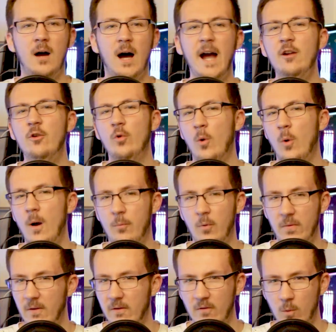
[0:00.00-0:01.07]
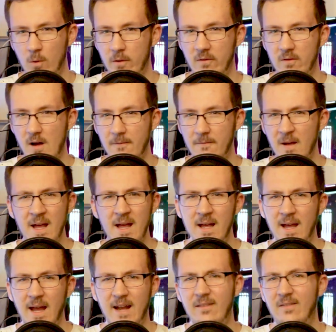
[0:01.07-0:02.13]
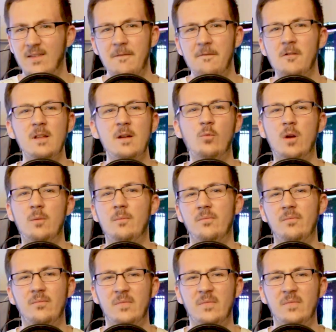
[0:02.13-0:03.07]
I grew up with this sort of stuff, and it's definitely one of